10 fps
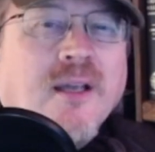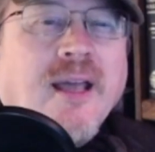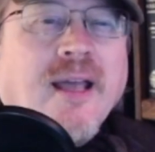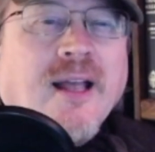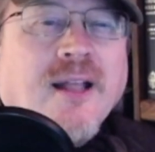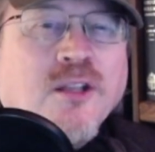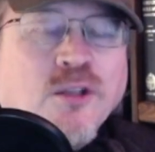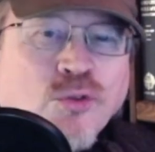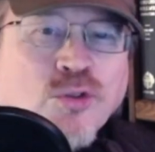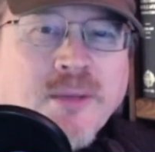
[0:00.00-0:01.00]
and that
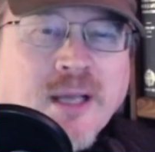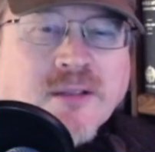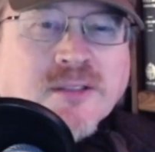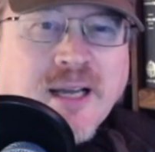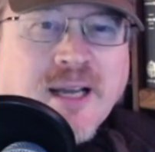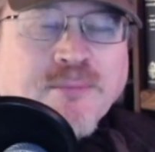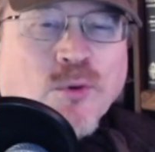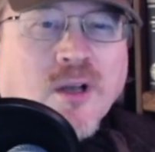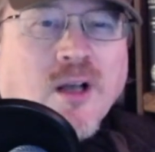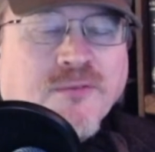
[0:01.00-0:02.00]
you should be outside
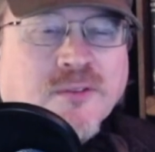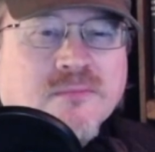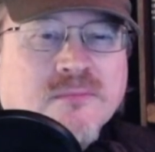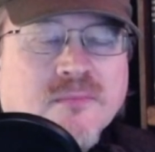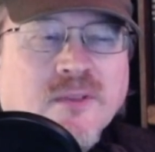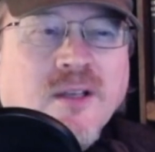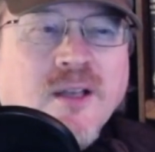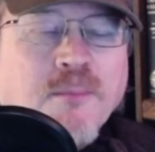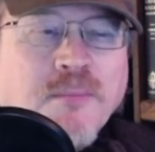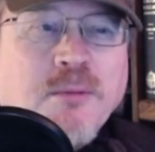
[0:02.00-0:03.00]
more often.
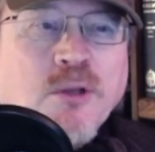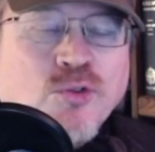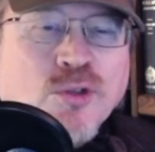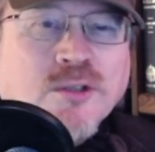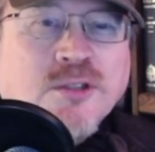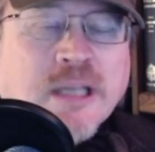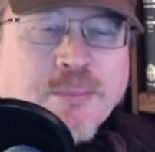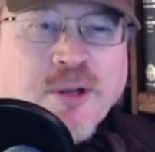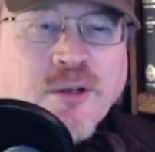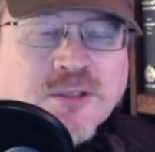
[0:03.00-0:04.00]
Maybe you should
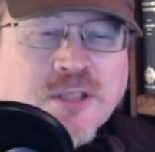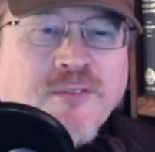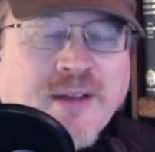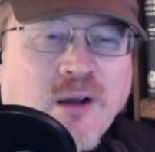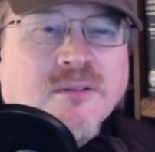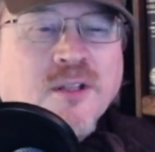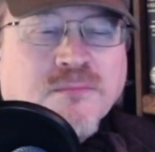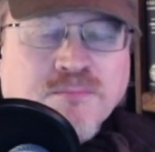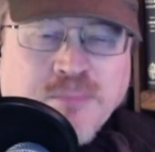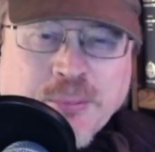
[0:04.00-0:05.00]
separate yourself out
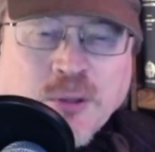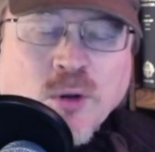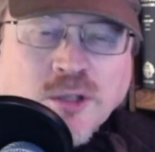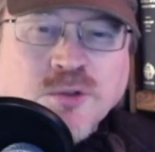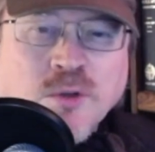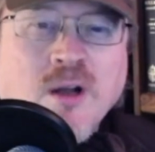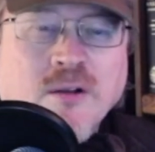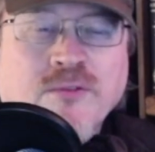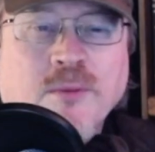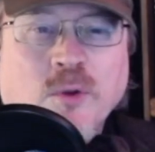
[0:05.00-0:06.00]
people who are strong
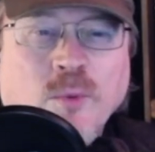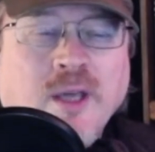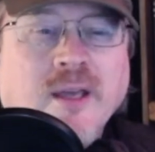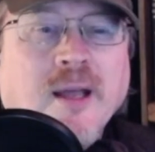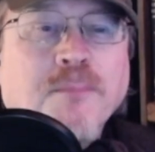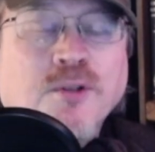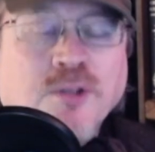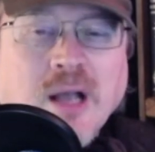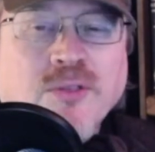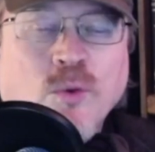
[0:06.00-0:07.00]
from the weak and
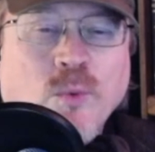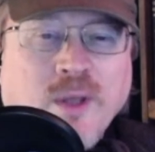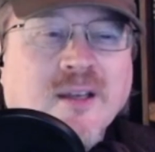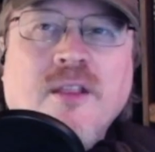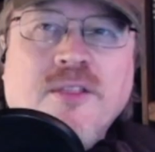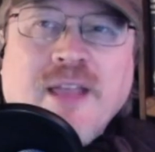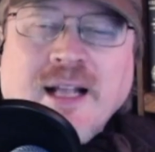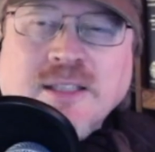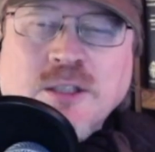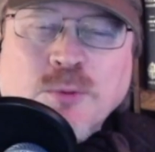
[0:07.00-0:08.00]
protect the weak.
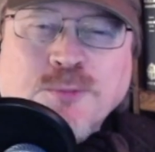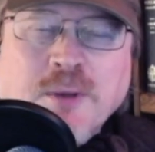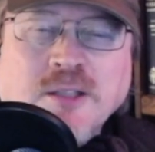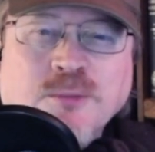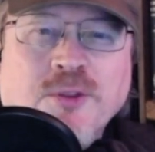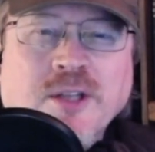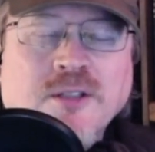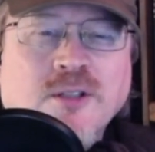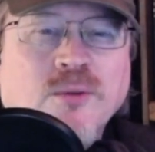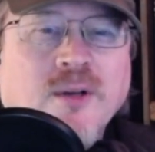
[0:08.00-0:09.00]
That's the responsible thing
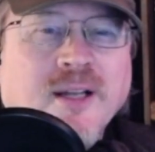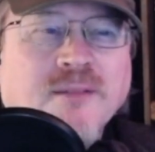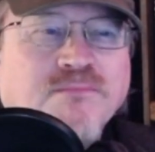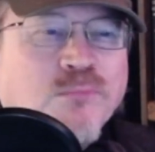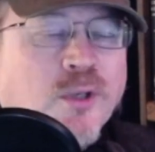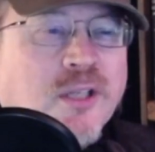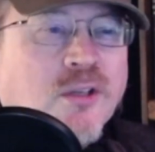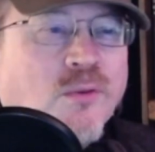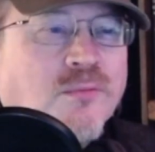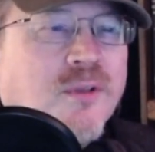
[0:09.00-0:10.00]
to do. I really
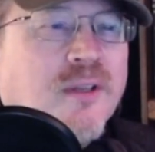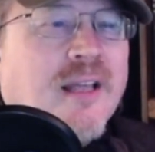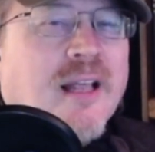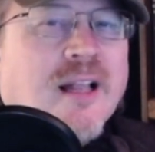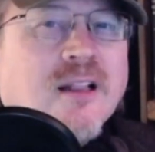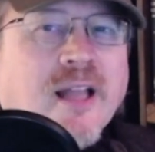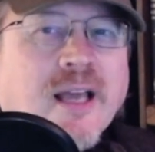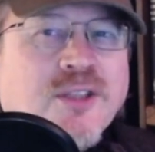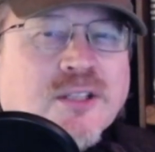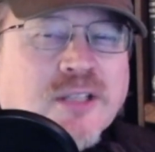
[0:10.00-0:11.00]
don't
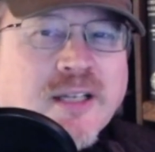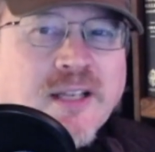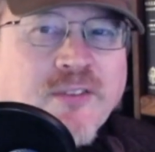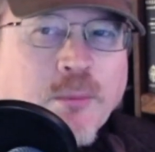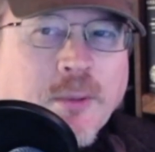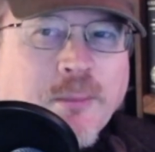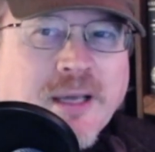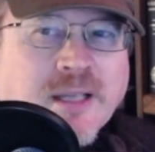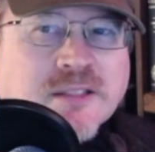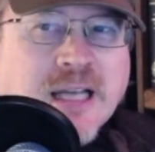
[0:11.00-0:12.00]
like this idea of everybody
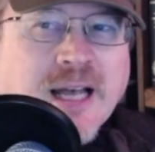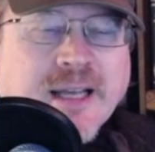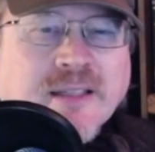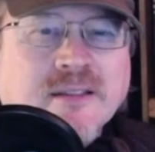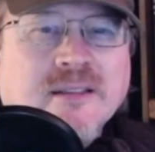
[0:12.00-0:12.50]
being inside.